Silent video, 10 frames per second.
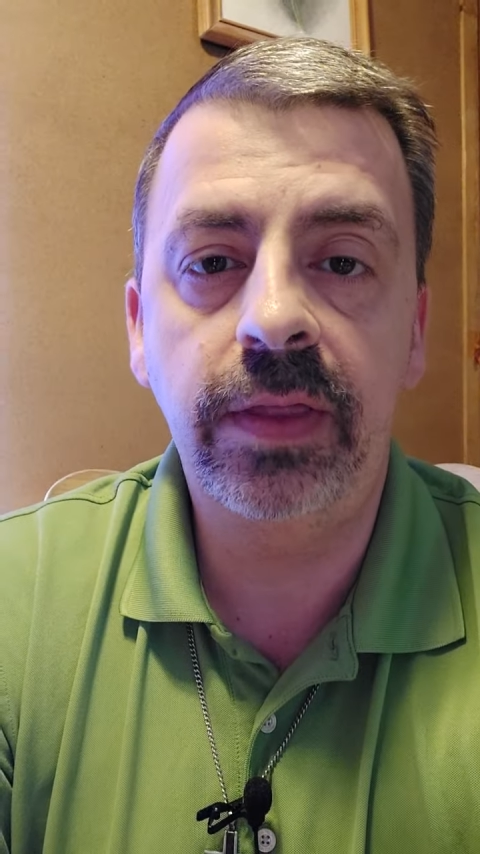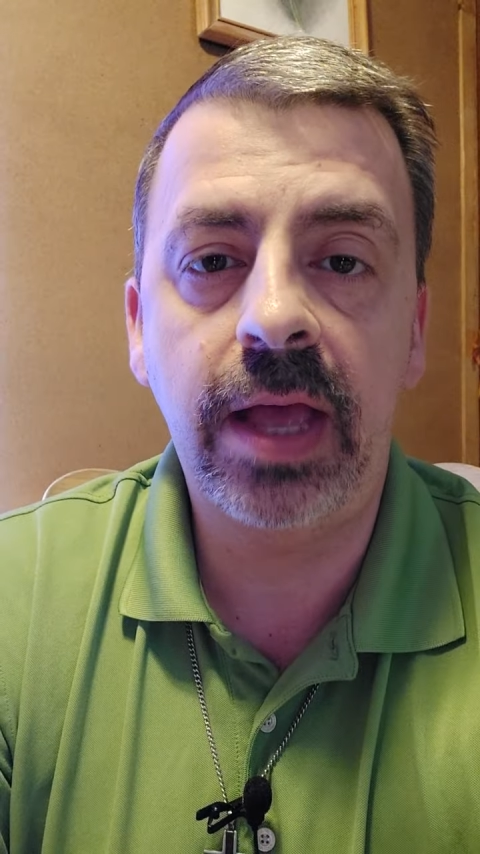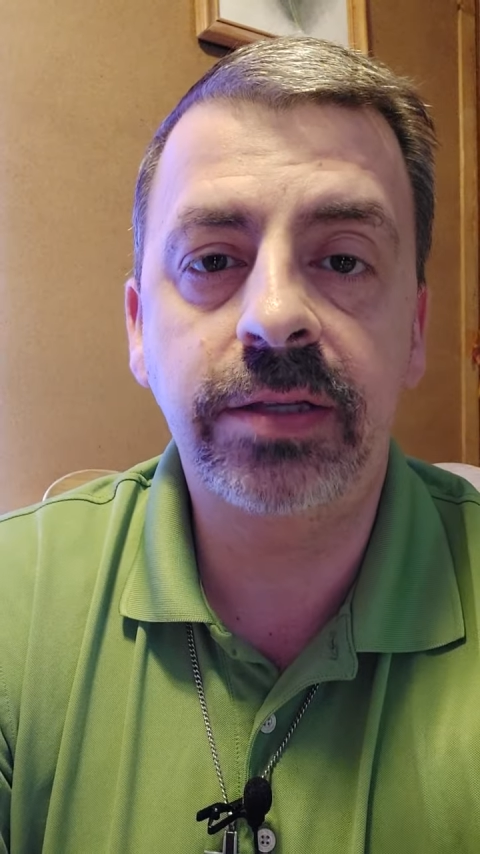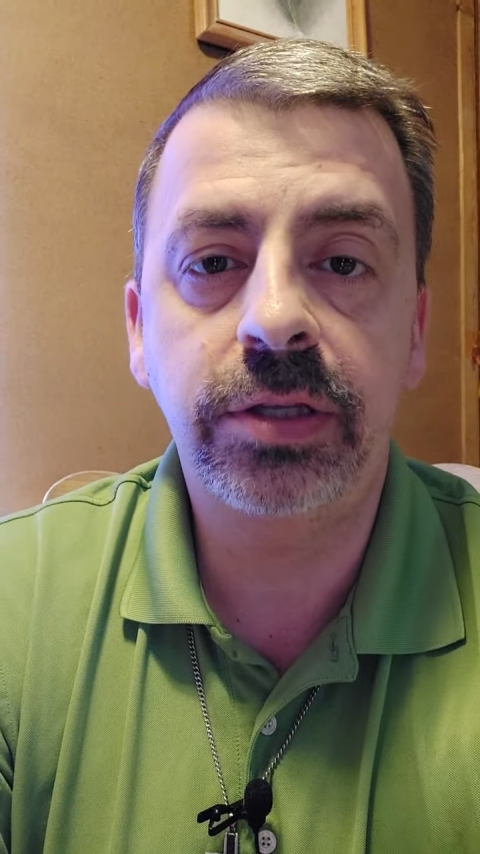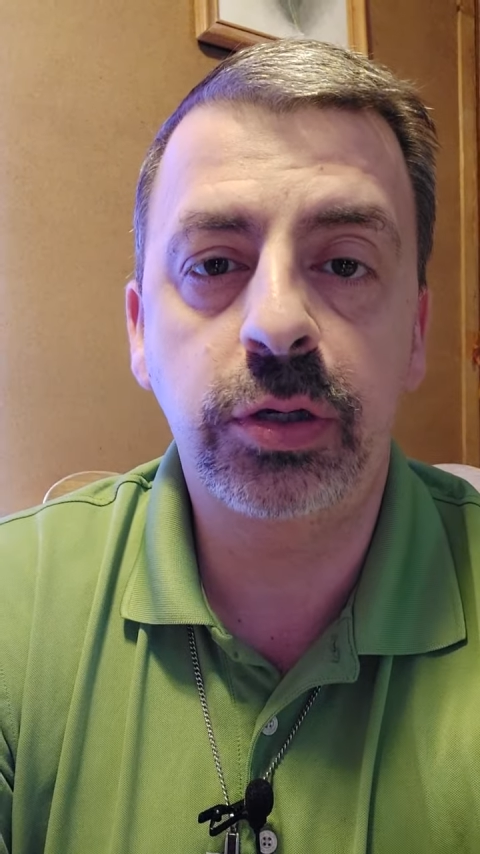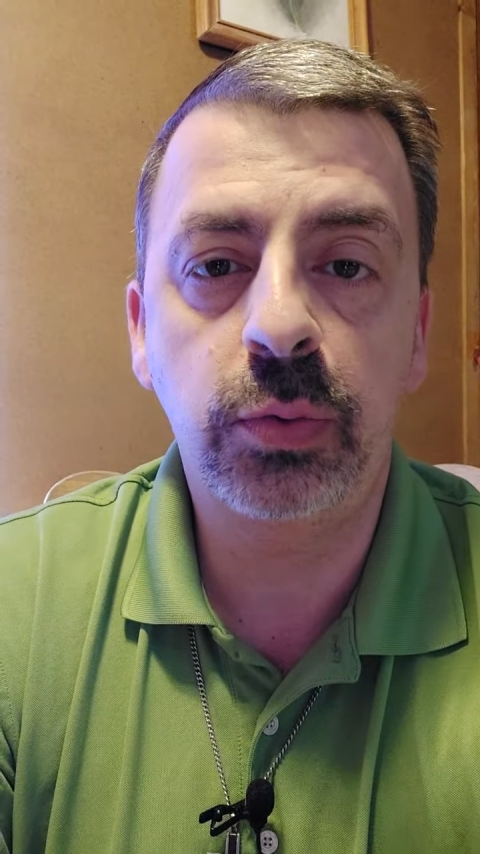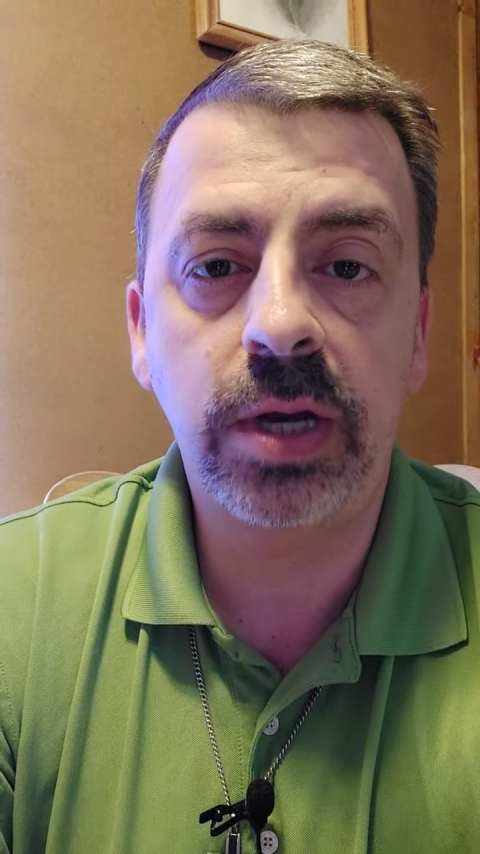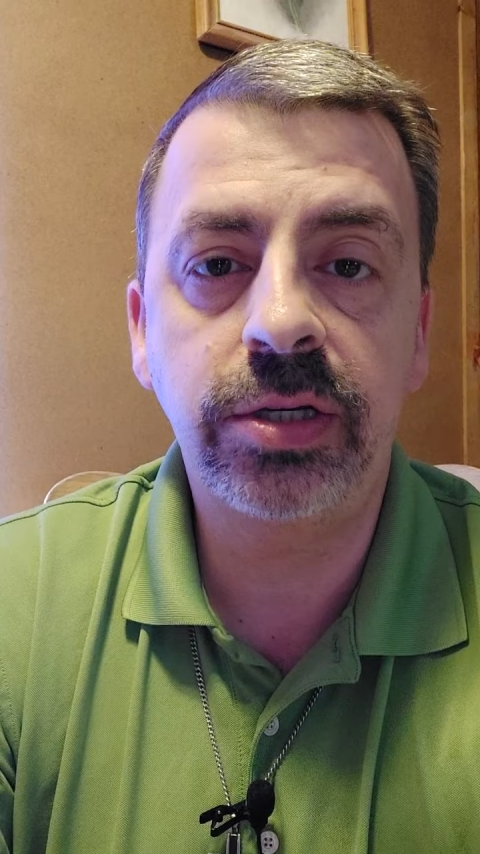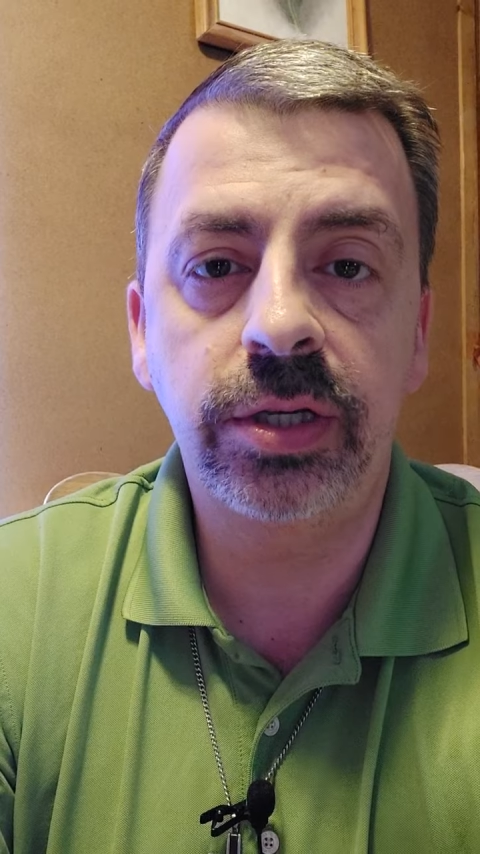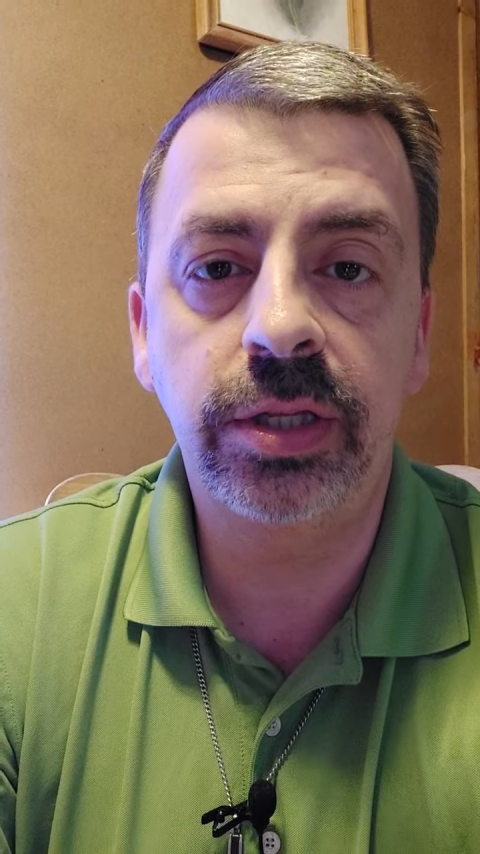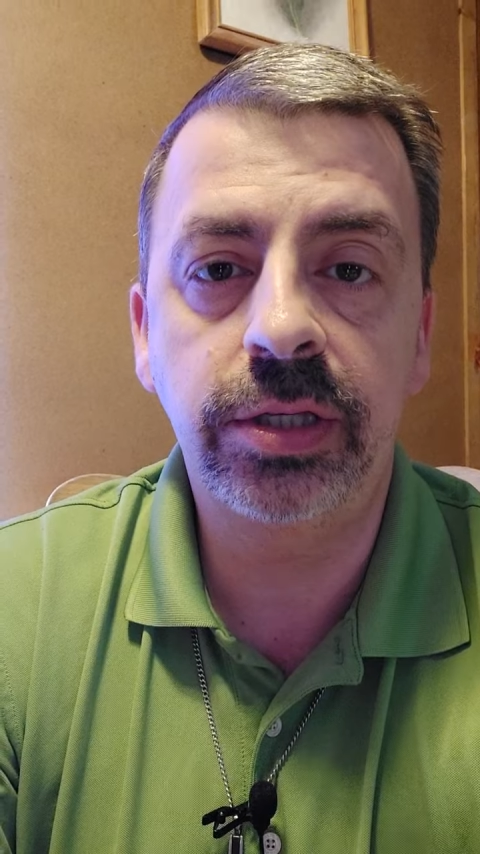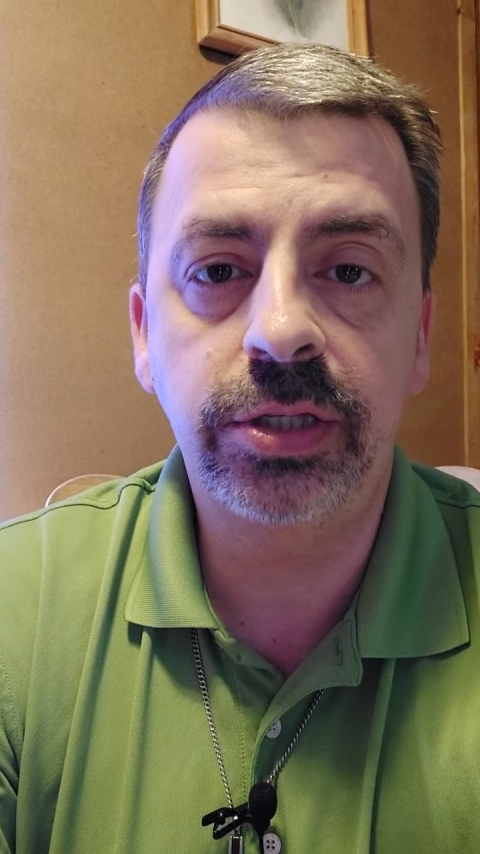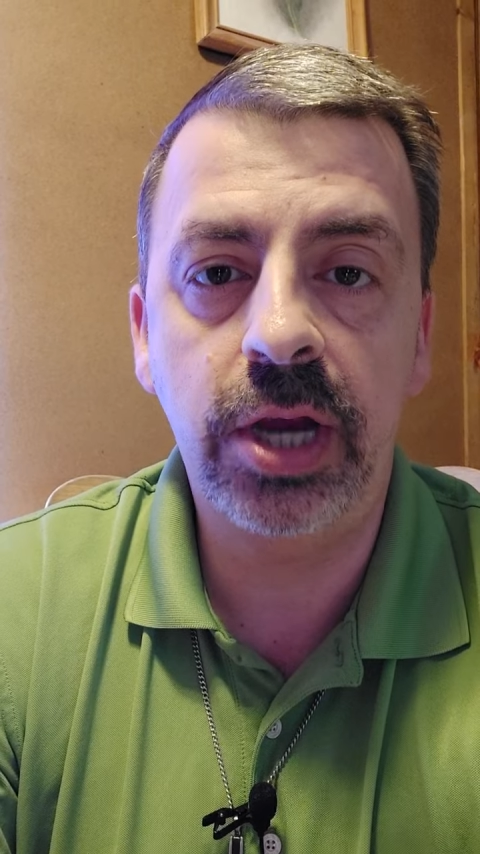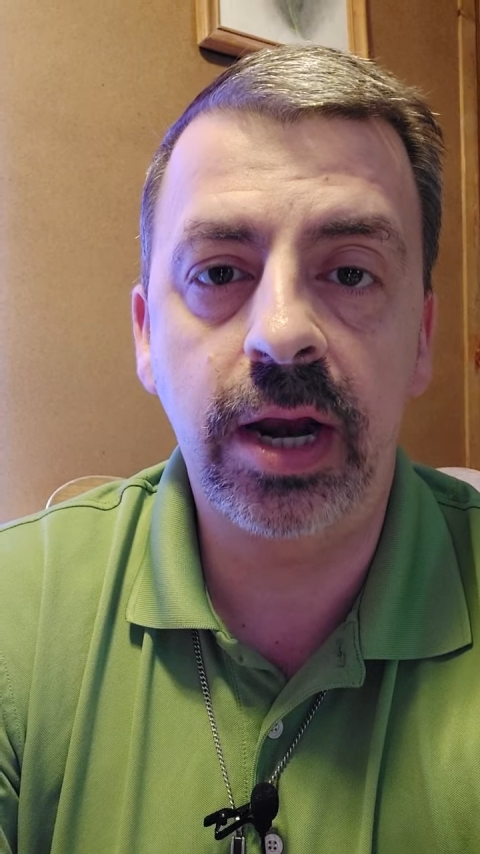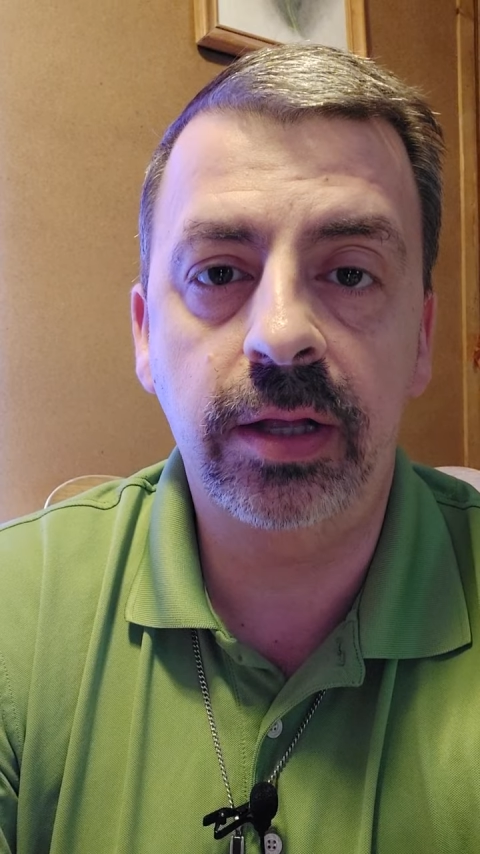that's the direction this
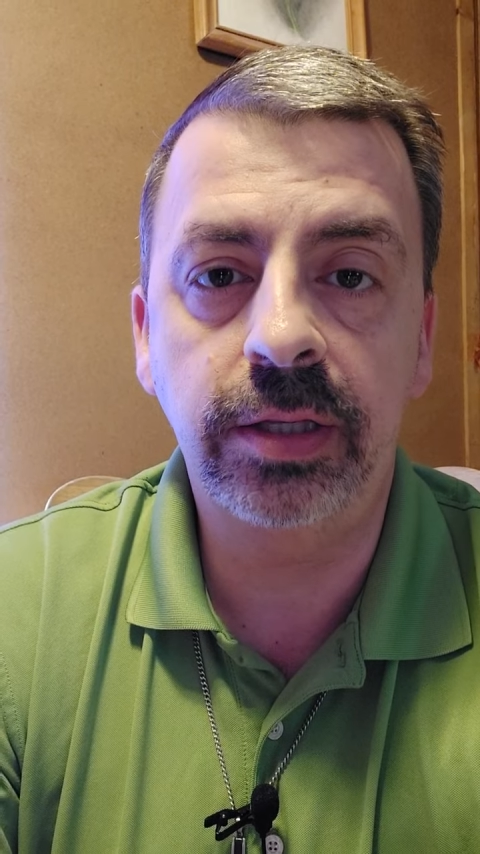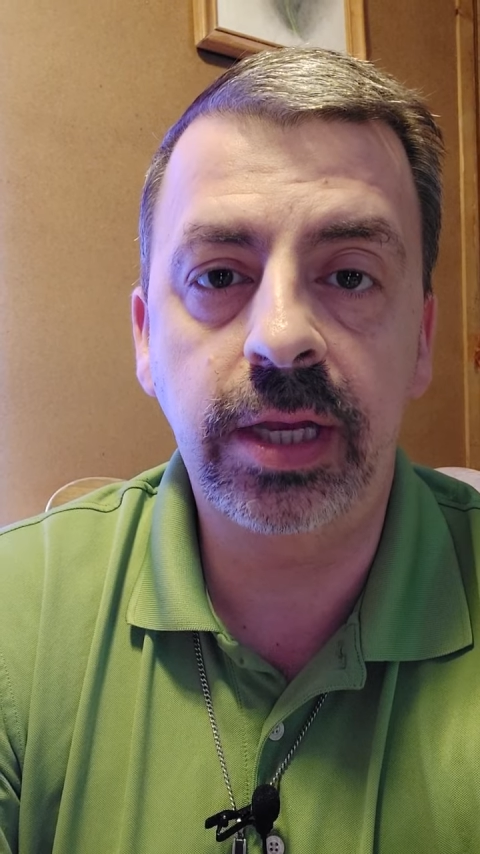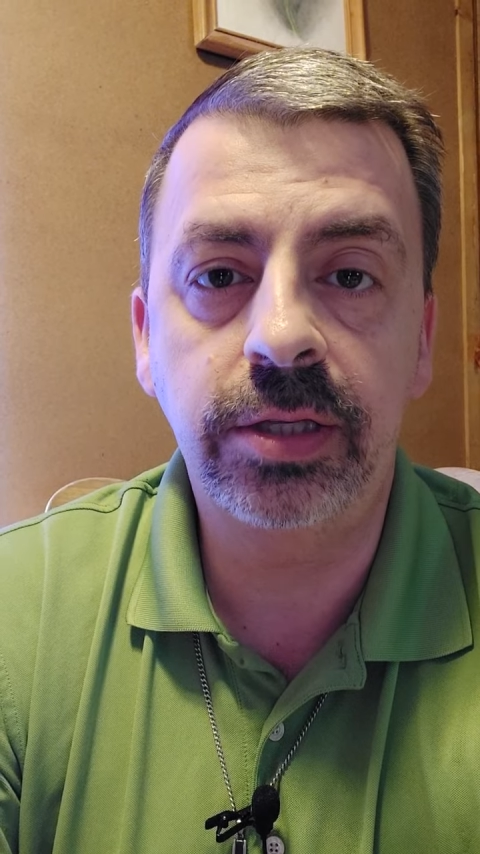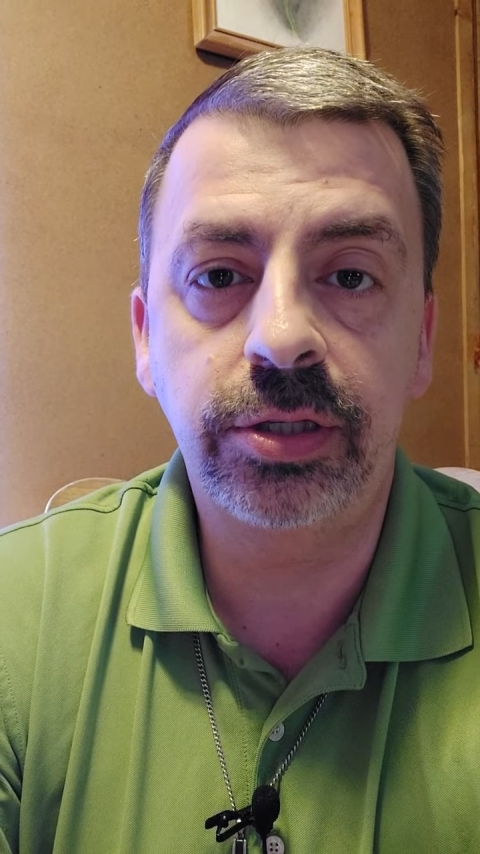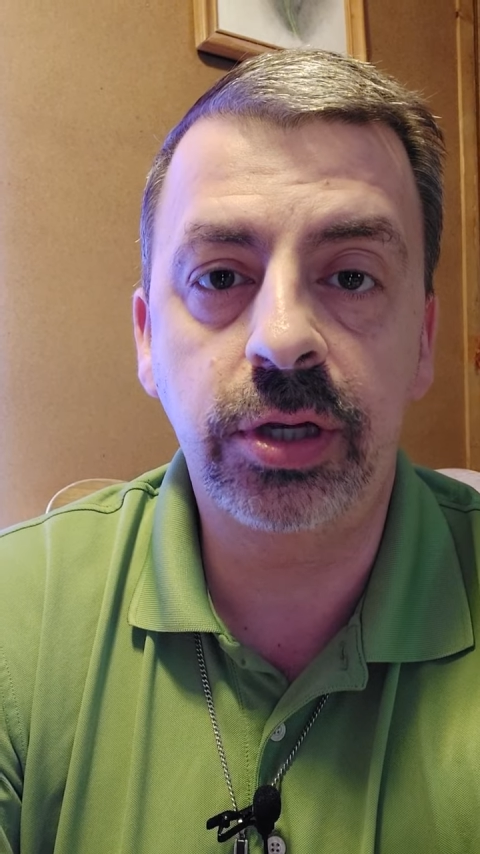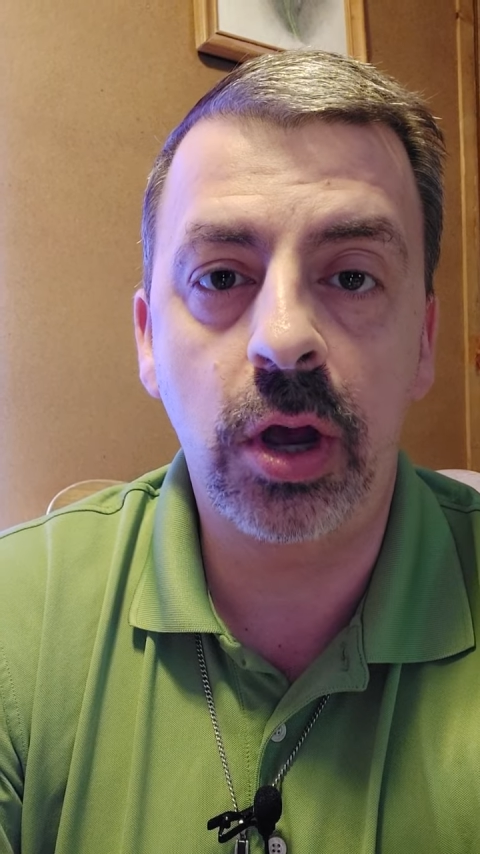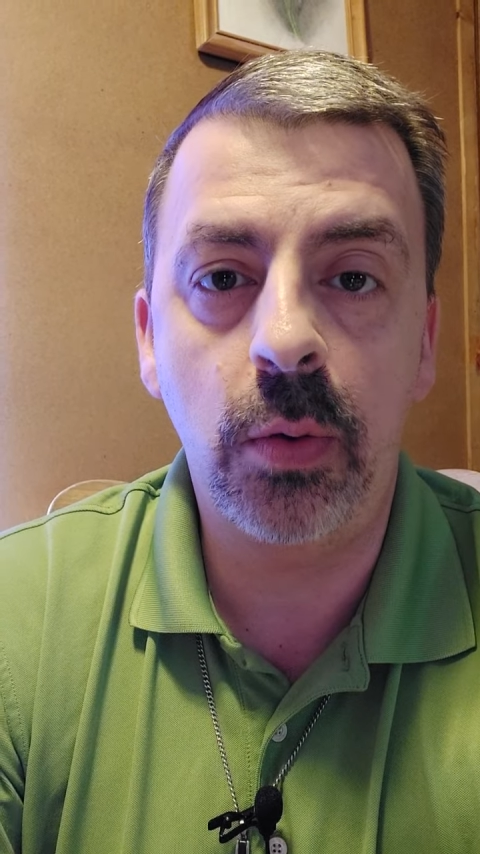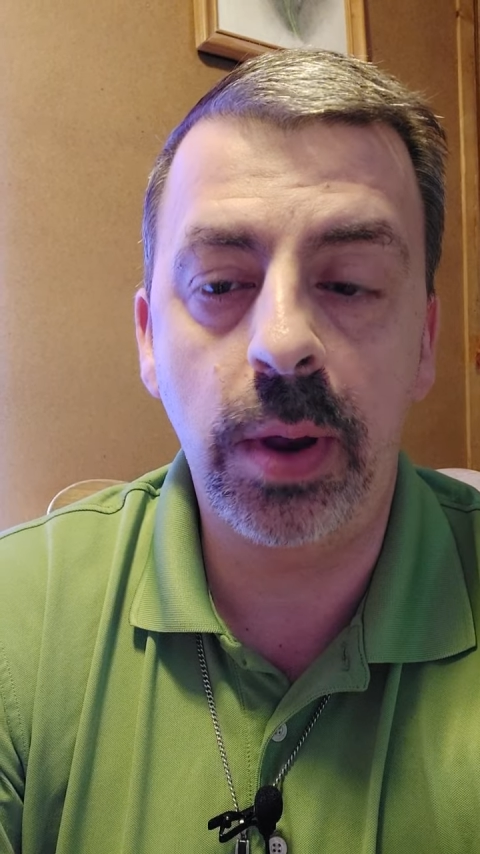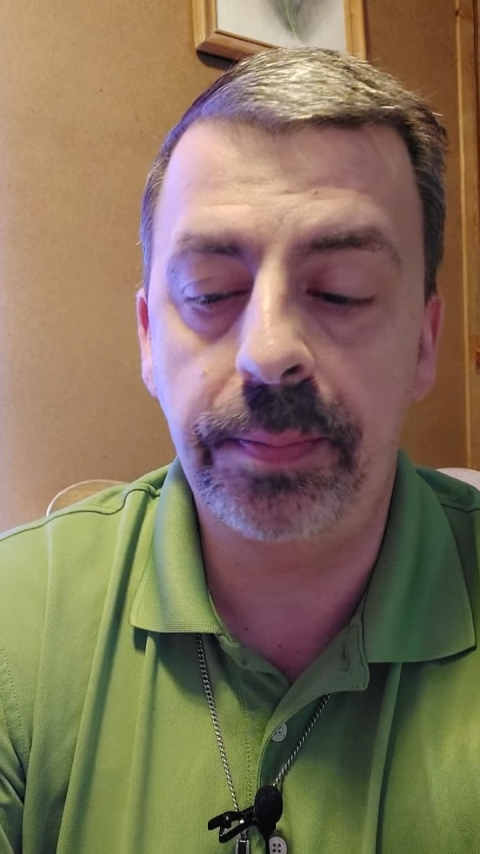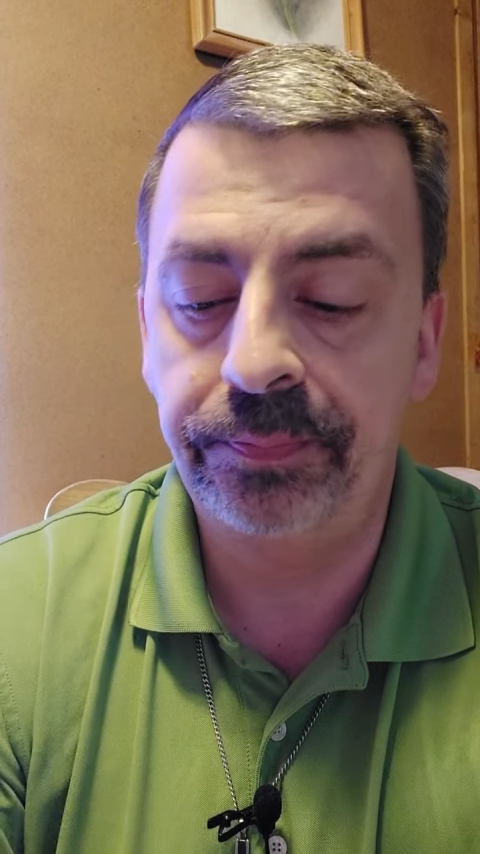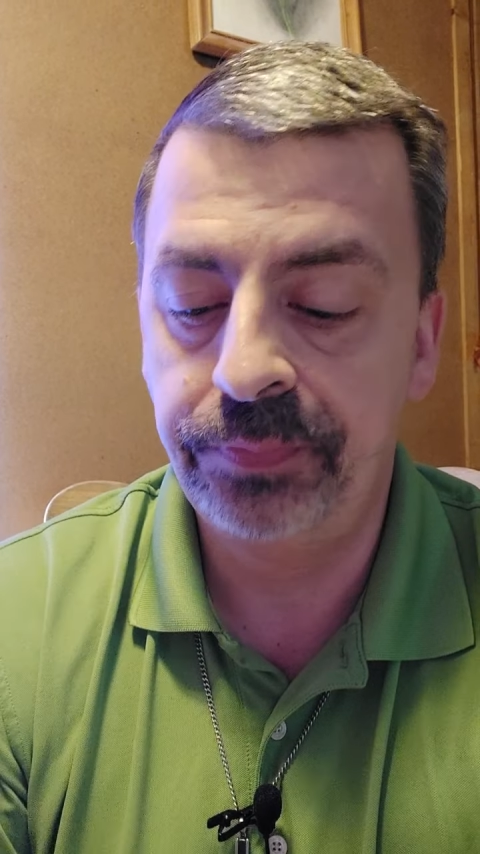channel needs to go in.